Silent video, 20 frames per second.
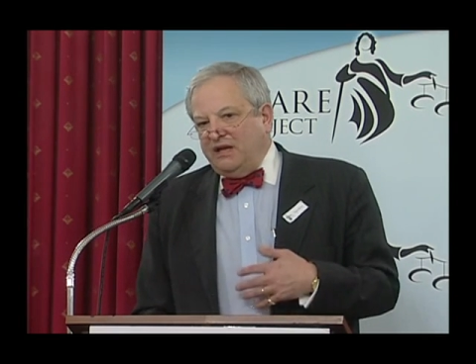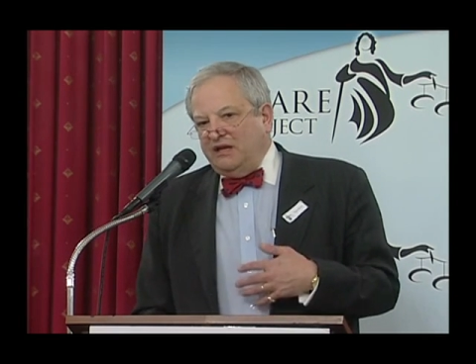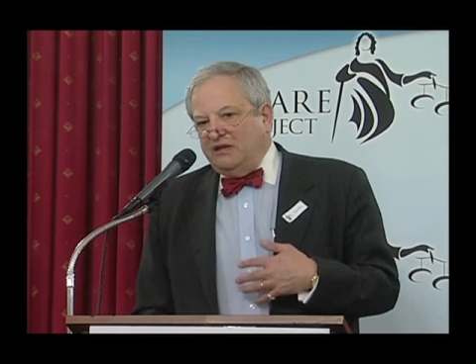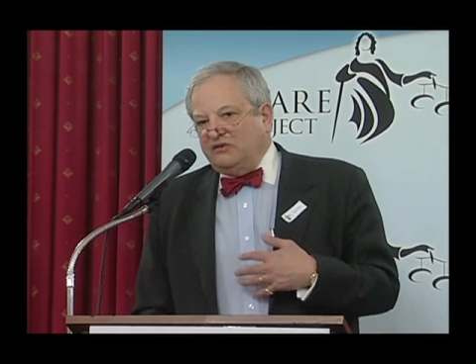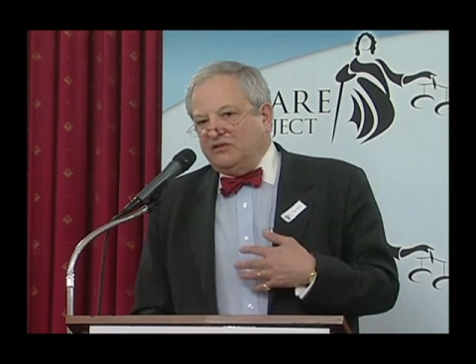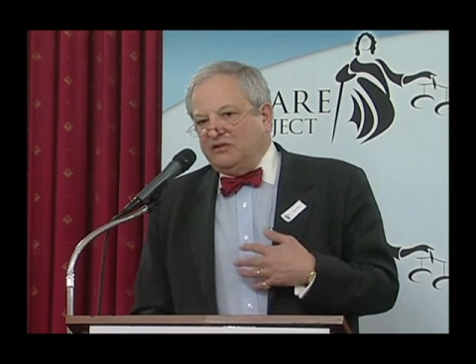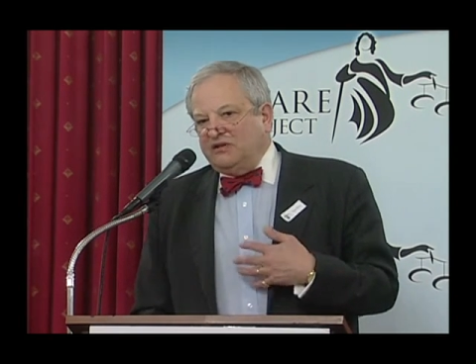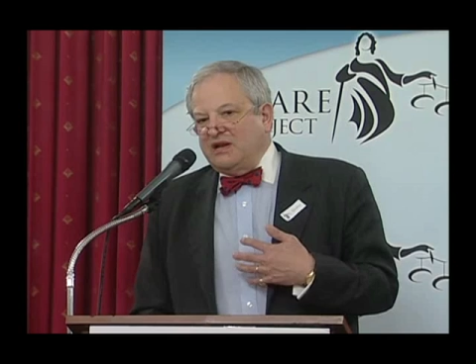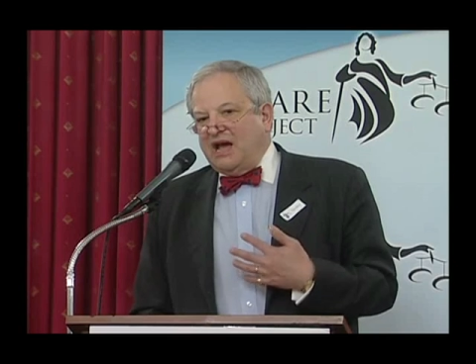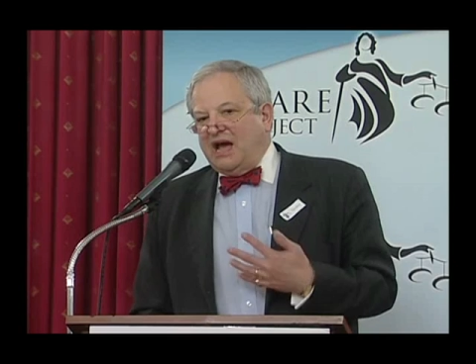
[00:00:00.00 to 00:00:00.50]

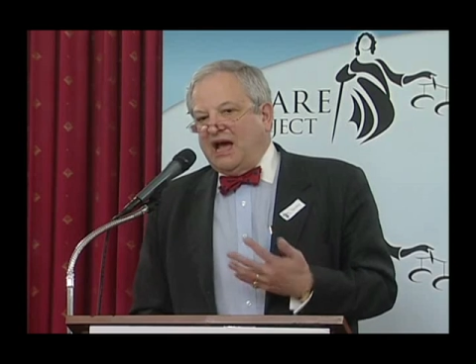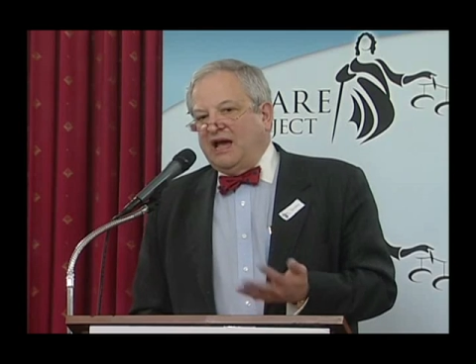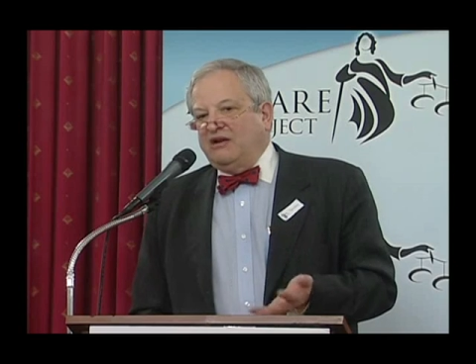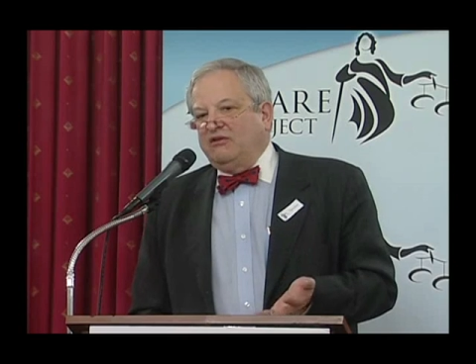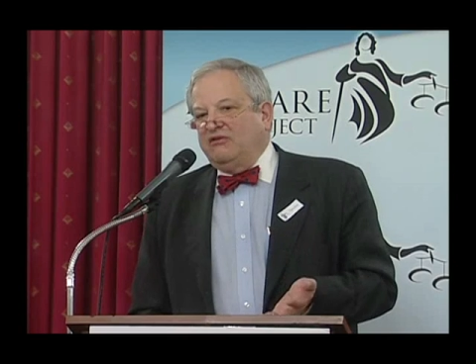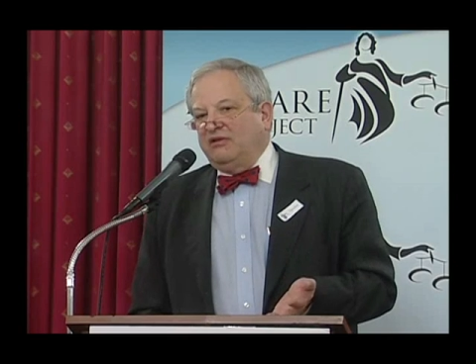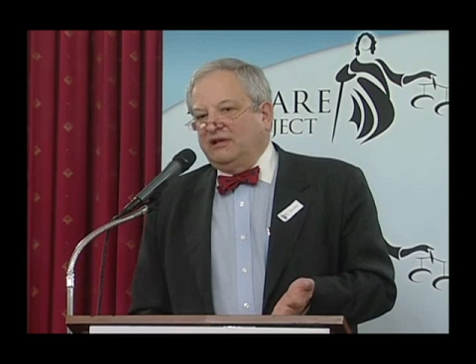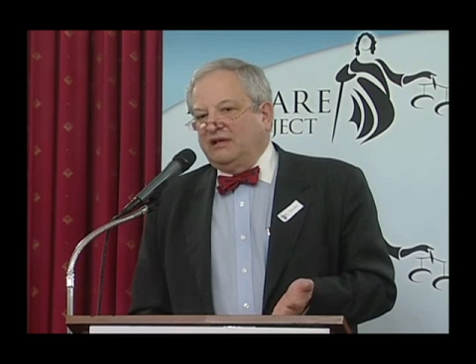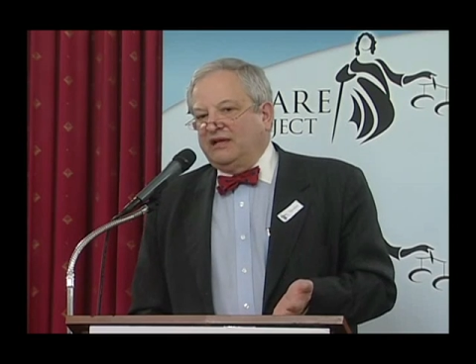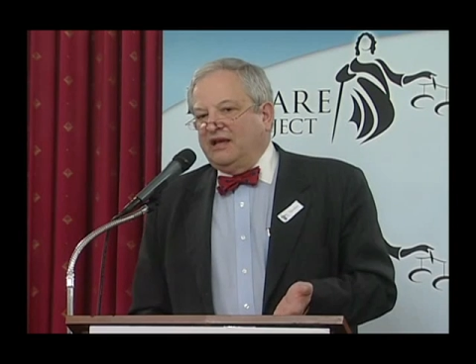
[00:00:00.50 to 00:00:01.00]
it's not
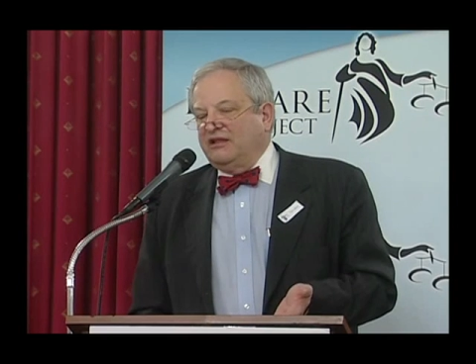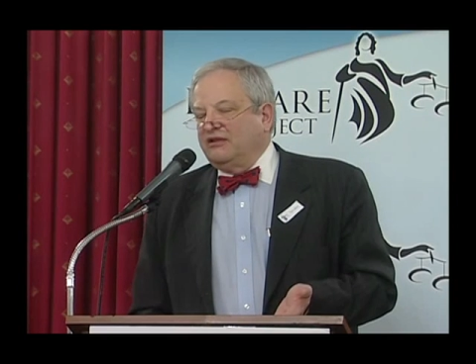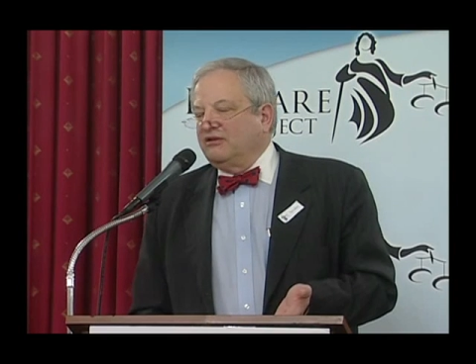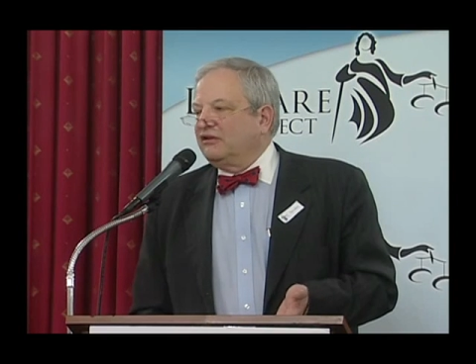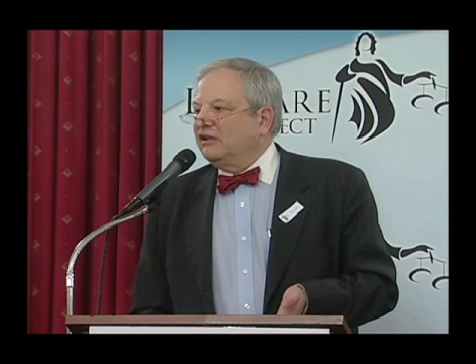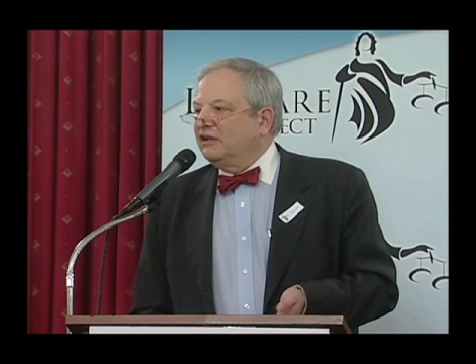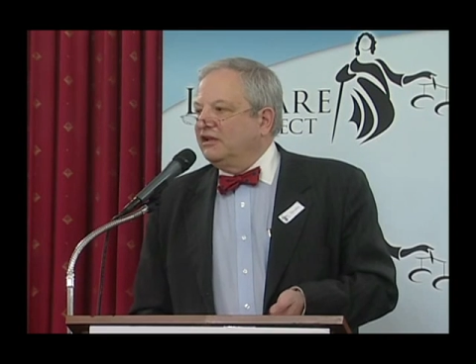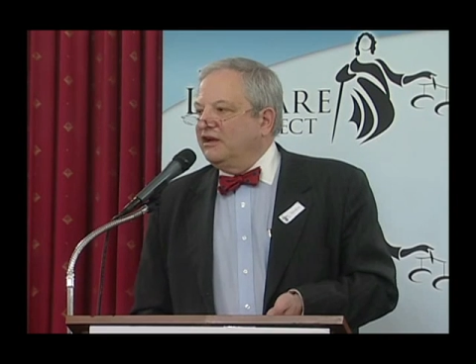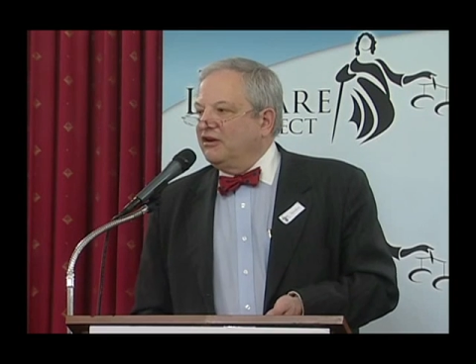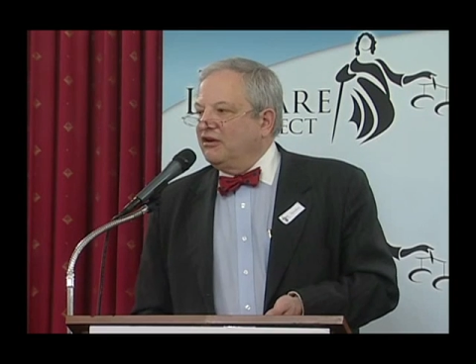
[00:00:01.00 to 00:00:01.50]
altogether
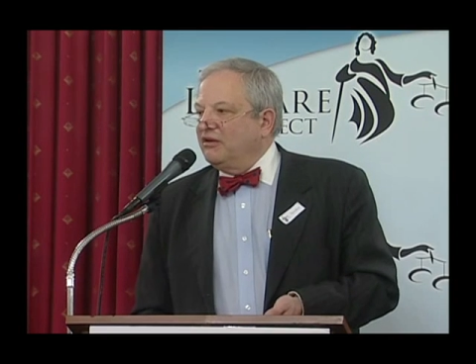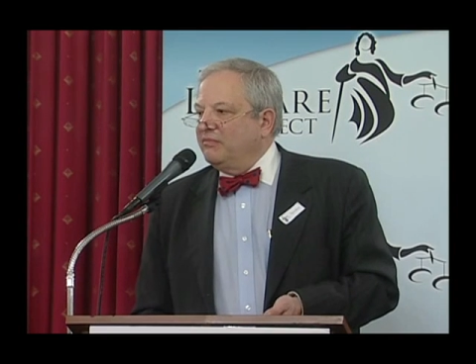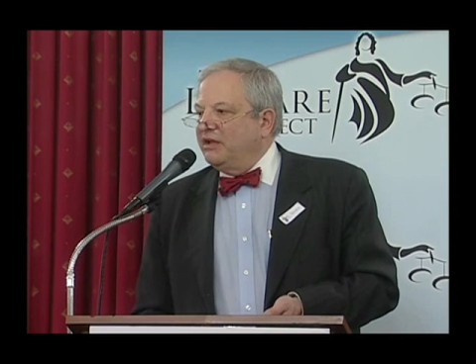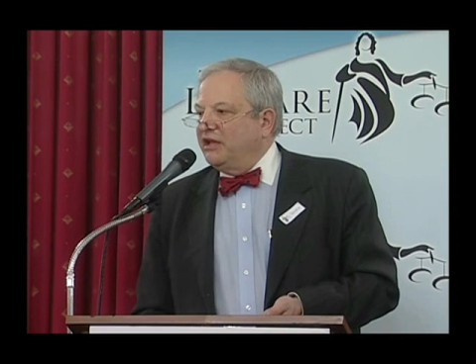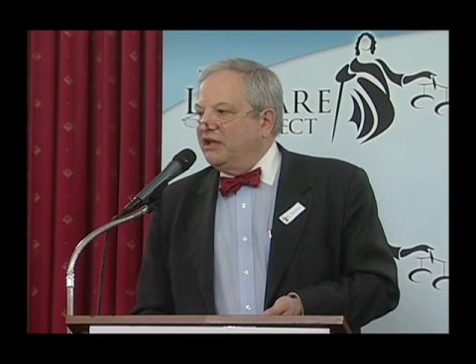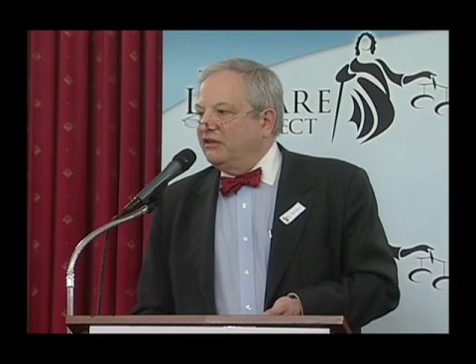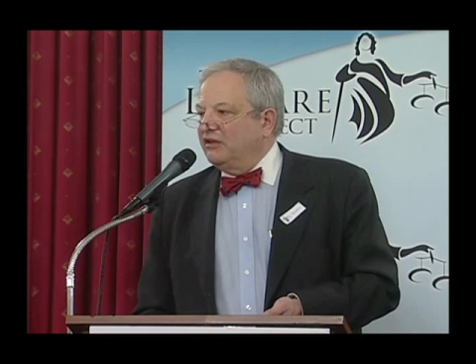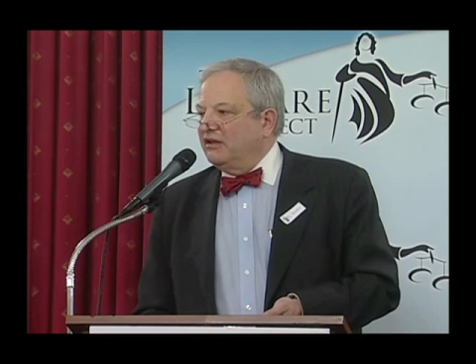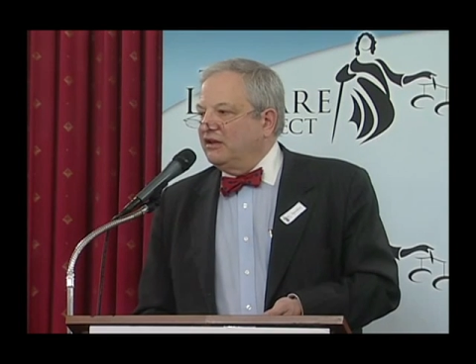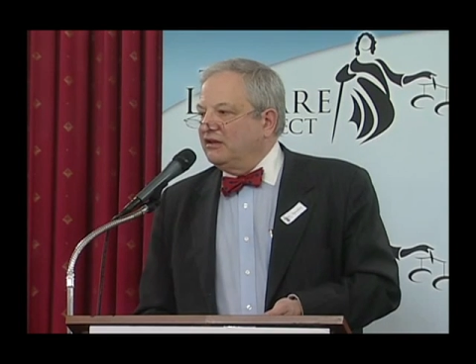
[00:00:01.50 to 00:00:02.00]
clear to
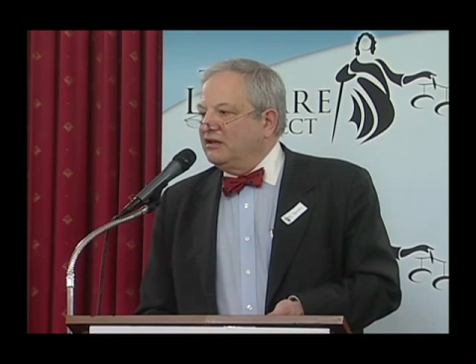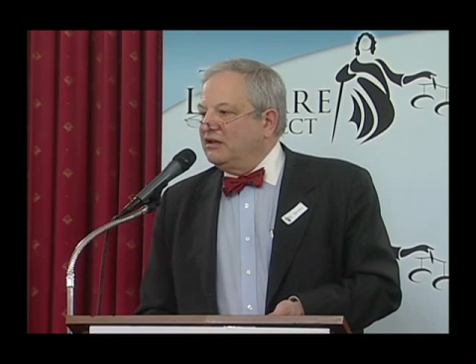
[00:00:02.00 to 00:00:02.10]
me